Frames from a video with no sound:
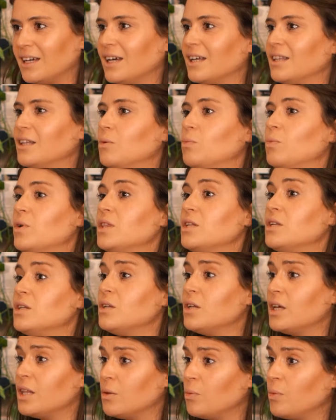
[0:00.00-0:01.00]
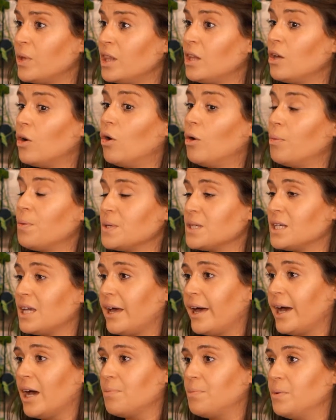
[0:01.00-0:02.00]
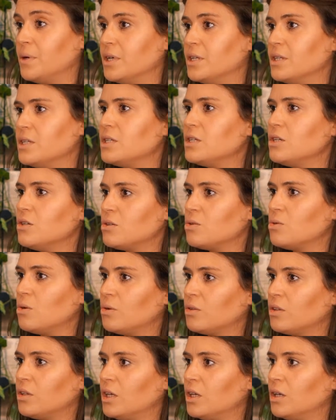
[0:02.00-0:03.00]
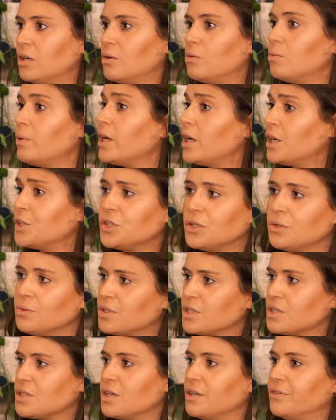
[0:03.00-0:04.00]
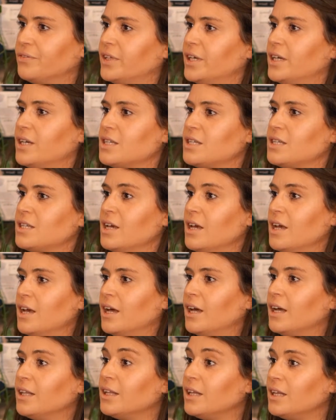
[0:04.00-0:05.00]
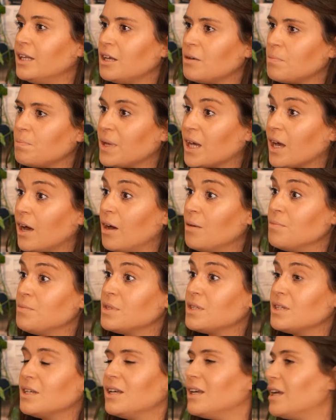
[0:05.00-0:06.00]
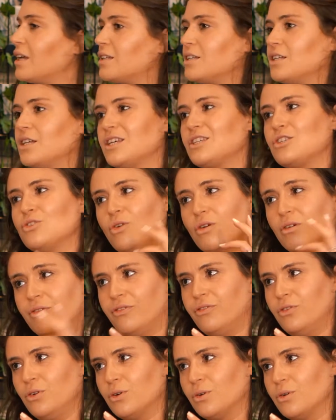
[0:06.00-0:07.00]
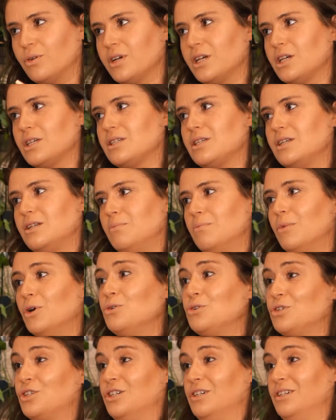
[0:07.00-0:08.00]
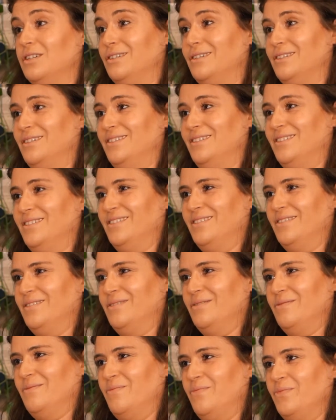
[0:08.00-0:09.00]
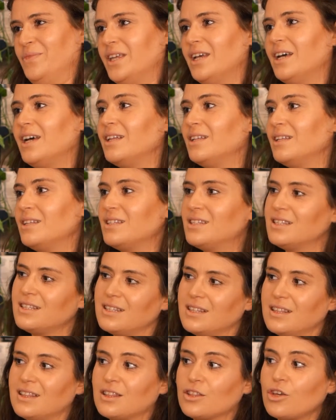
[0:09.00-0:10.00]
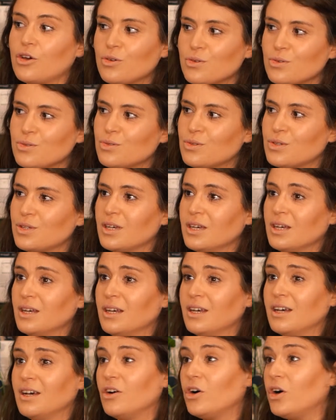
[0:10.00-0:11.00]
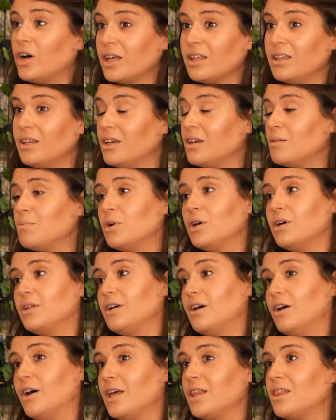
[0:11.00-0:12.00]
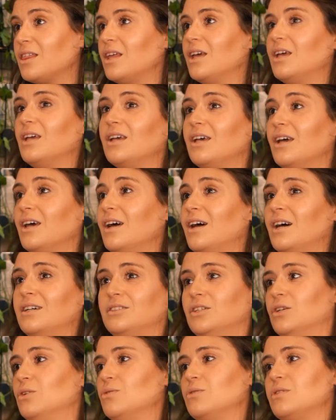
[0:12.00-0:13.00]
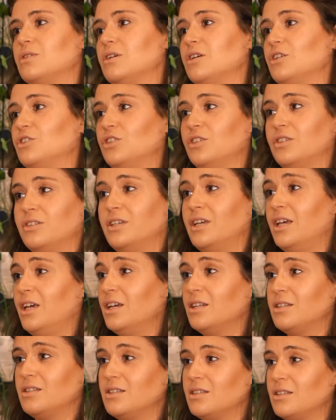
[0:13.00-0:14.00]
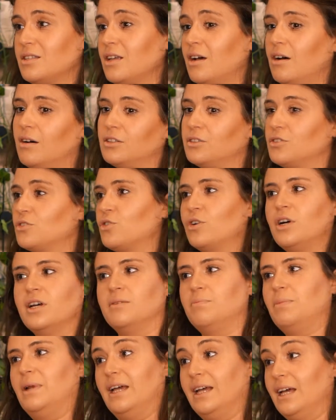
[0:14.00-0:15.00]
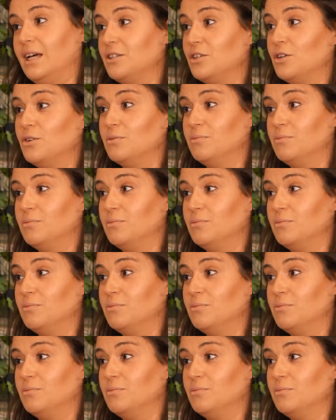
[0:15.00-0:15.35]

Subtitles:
And then when the opposite happens, you sort of think, wait, I don't deserve this. And then it becomes, it's not a thought, it's an emotion. And those, I think adults are just kids that are trying to play adult